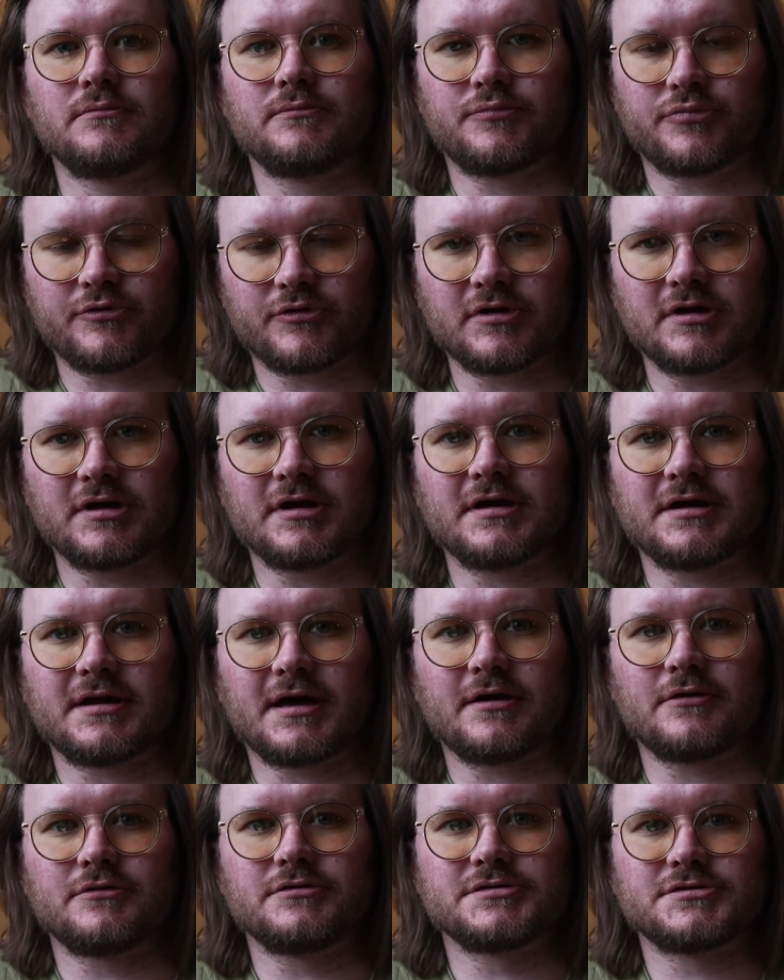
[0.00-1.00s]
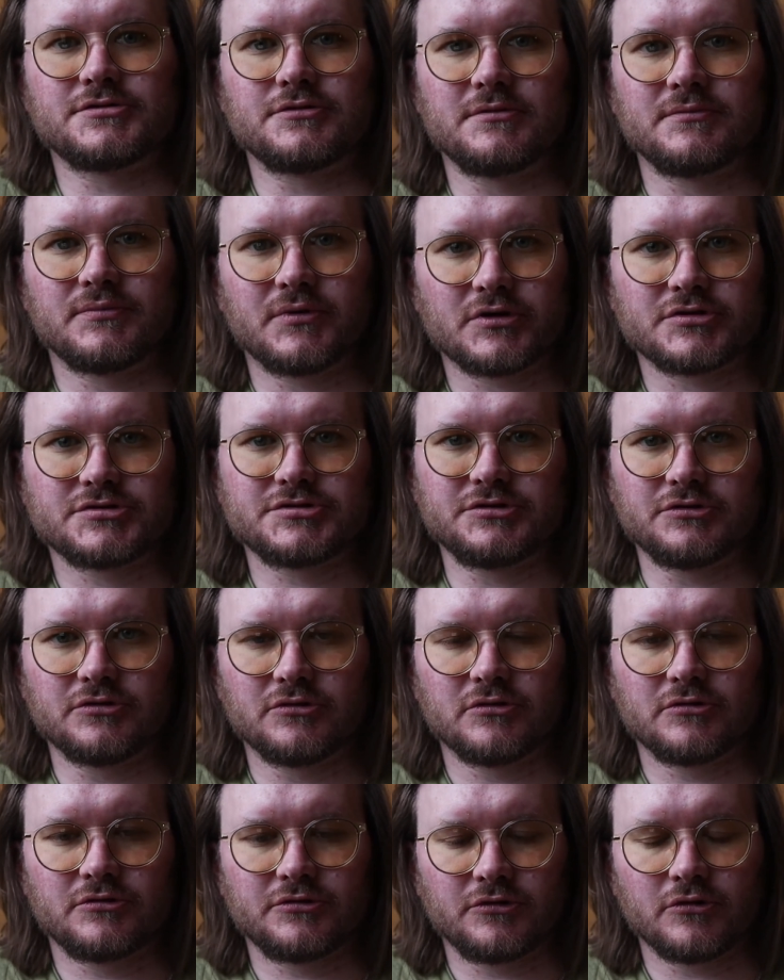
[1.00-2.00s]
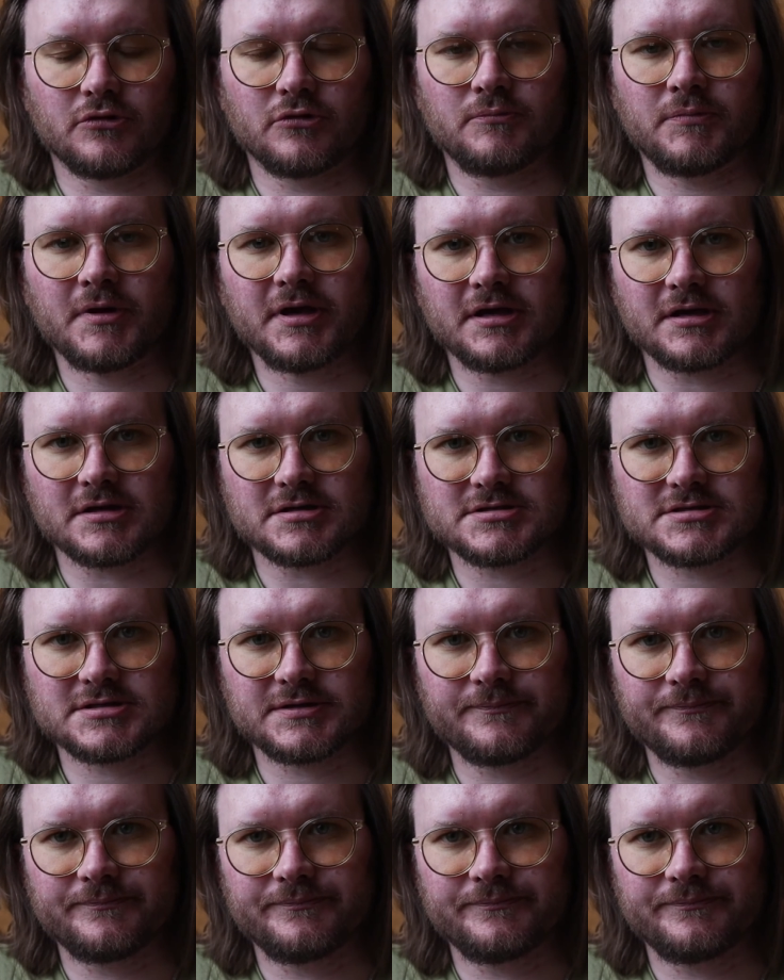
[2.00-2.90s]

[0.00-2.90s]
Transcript: bringing it down to emboss your piece.